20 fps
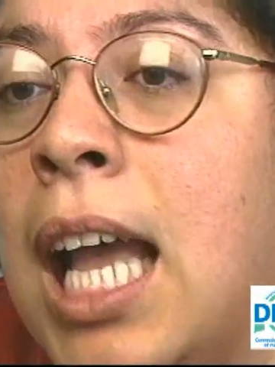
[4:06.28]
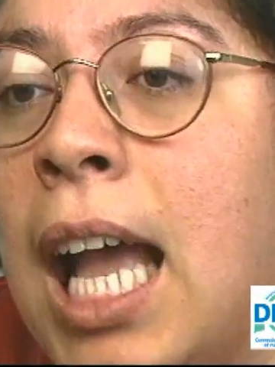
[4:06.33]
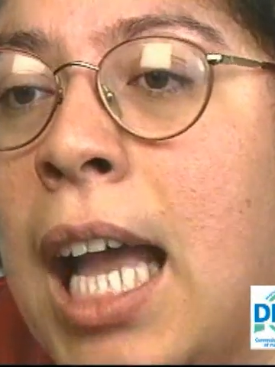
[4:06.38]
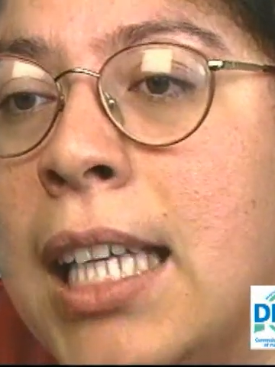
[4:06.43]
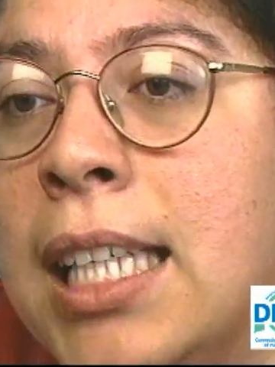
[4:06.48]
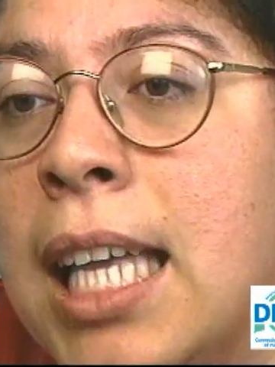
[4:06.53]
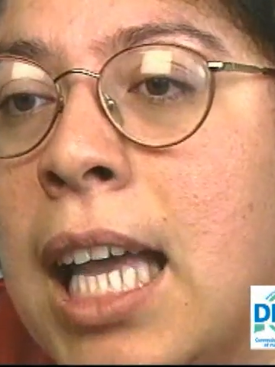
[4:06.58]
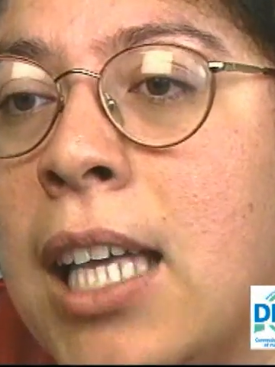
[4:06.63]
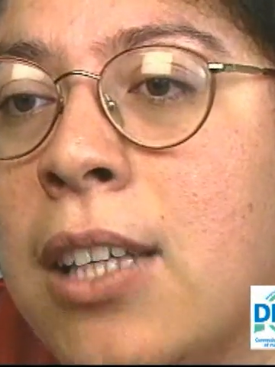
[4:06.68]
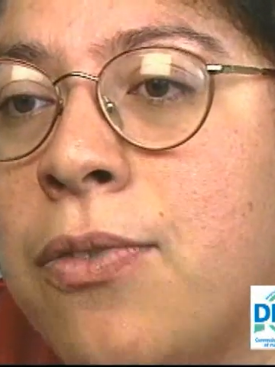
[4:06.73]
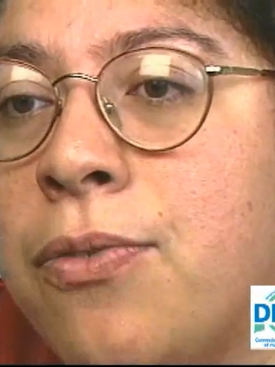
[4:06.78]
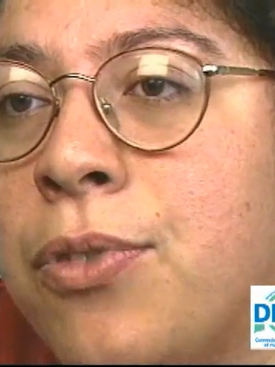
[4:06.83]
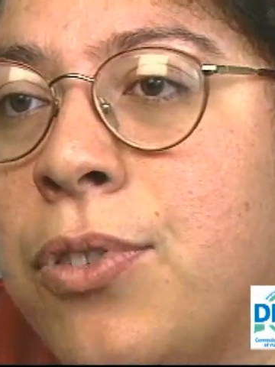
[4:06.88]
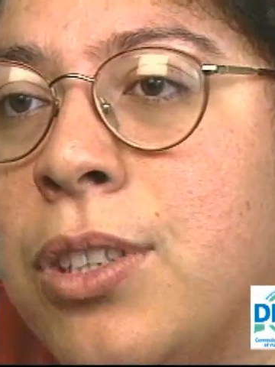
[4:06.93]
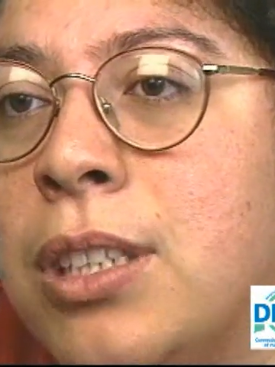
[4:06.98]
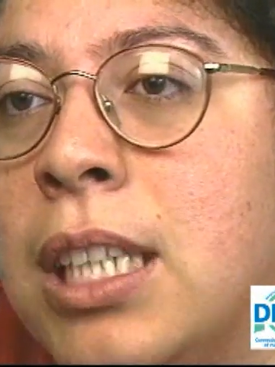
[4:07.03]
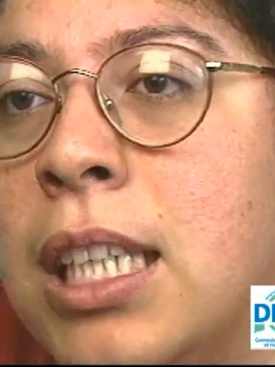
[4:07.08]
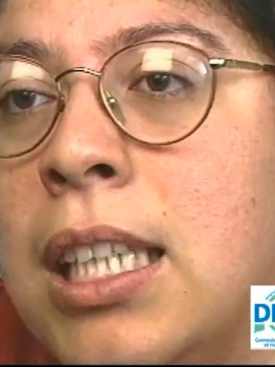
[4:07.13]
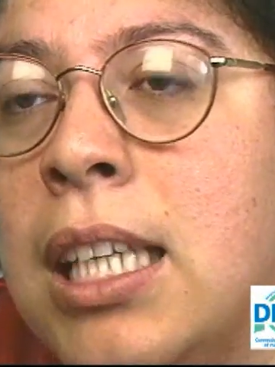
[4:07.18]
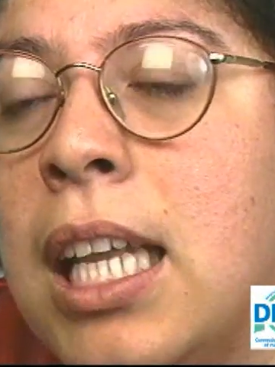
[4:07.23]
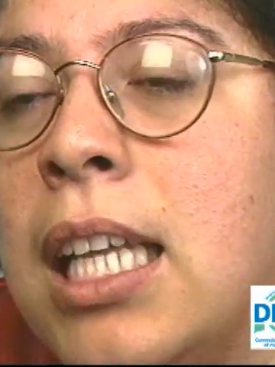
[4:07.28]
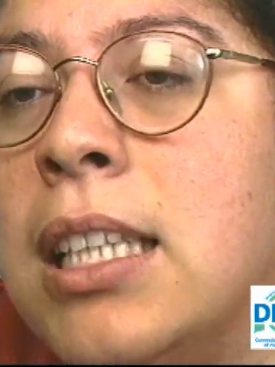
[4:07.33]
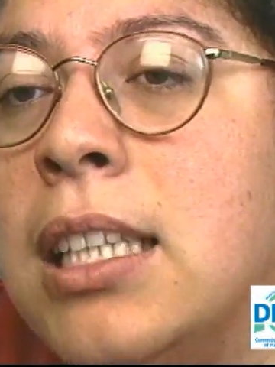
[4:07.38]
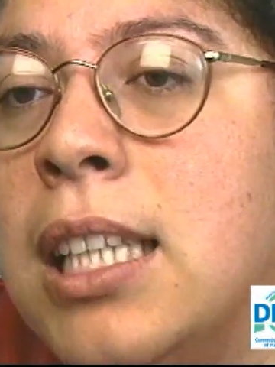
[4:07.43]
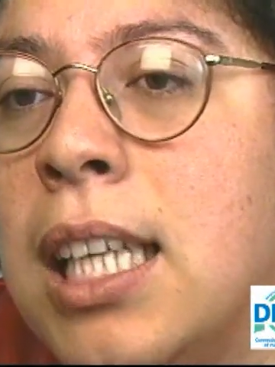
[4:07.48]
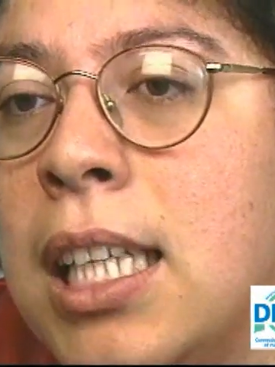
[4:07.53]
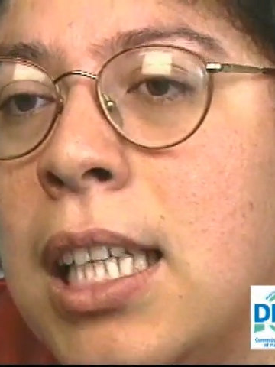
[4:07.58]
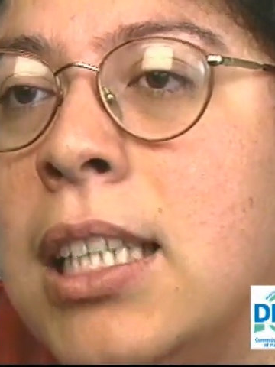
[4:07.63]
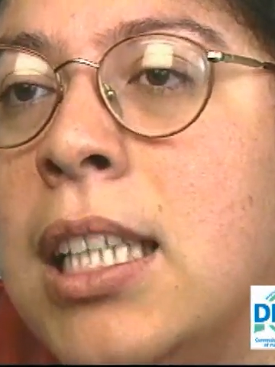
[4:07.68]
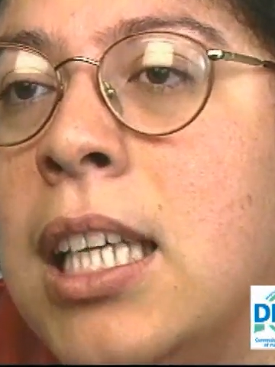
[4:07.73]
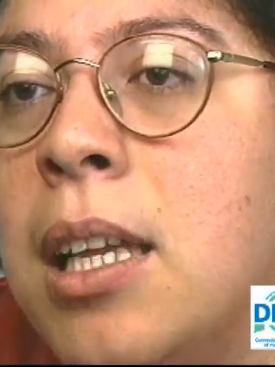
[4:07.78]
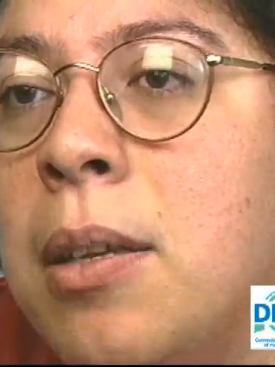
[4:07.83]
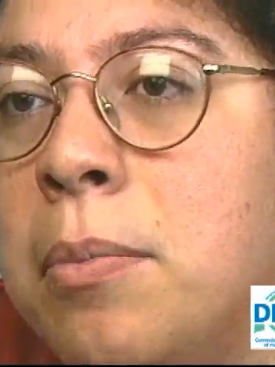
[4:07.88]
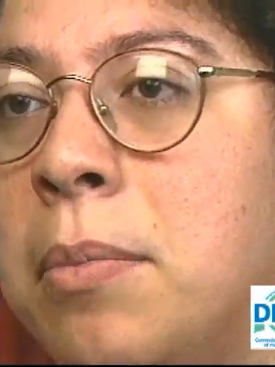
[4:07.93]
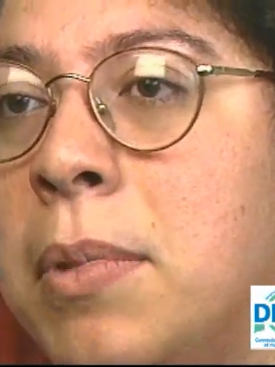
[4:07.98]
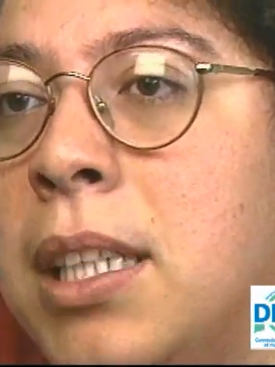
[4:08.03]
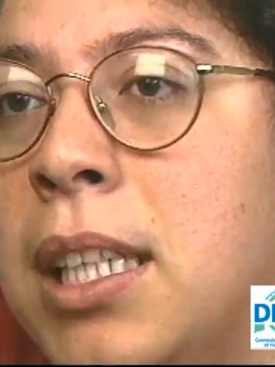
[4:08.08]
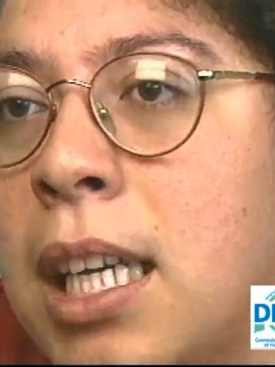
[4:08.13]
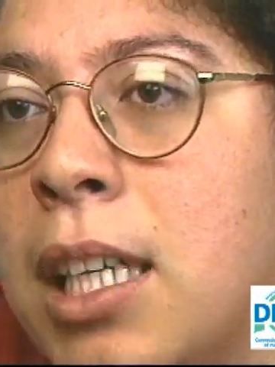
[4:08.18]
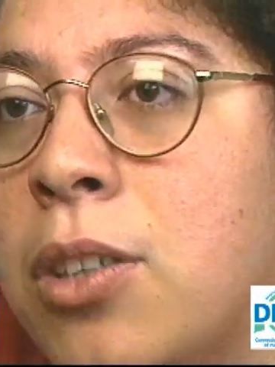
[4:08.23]
I asked for them and they
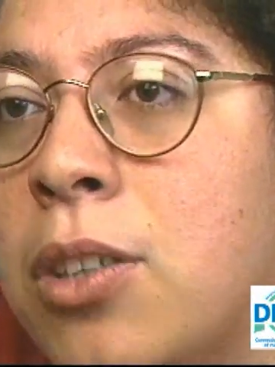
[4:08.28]
gave me